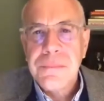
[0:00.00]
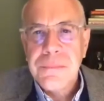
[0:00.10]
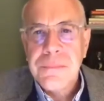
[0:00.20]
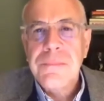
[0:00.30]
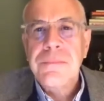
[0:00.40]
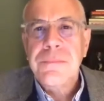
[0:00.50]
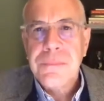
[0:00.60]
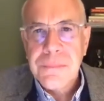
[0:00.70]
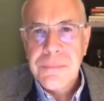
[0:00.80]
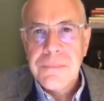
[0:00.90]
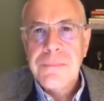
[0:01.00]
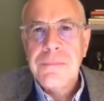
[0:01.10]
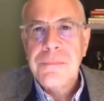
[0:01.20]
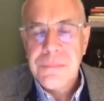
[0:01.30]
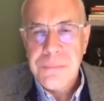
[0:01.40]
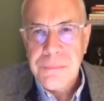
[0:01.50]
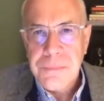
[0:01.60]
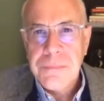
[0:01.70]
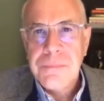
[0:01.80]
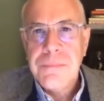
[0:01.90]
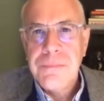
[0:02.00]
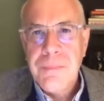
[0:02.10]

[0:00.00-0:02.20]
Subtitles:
Just there's and it